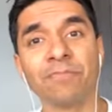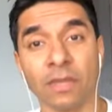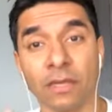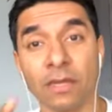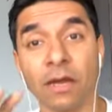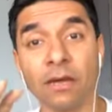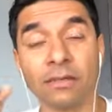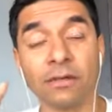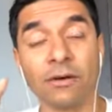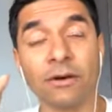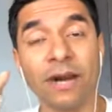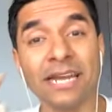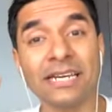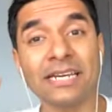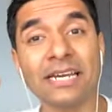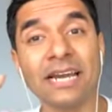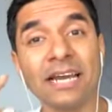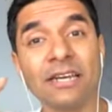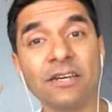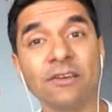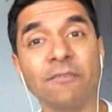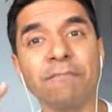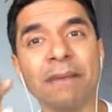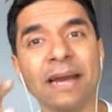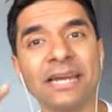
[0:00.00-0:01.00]
the, the right
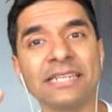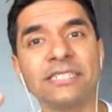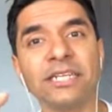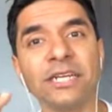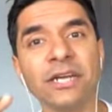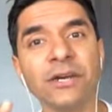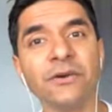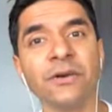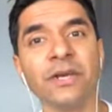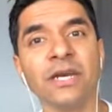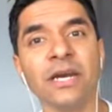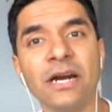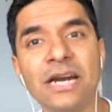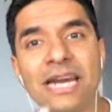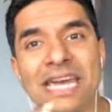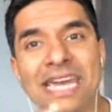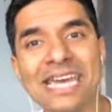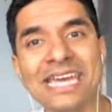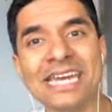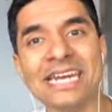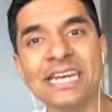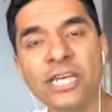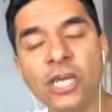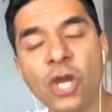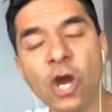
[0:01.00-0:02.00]
kind of bacteria
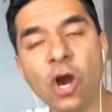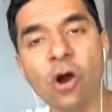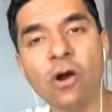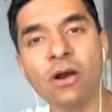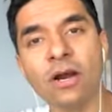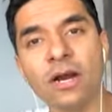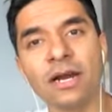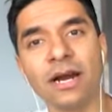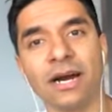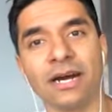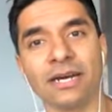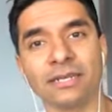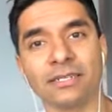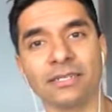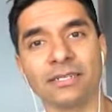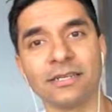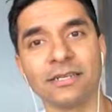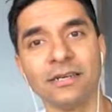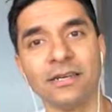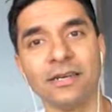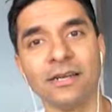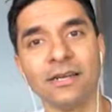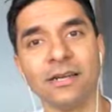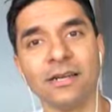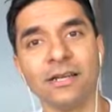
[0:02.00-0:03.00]
in your gut.
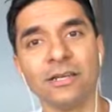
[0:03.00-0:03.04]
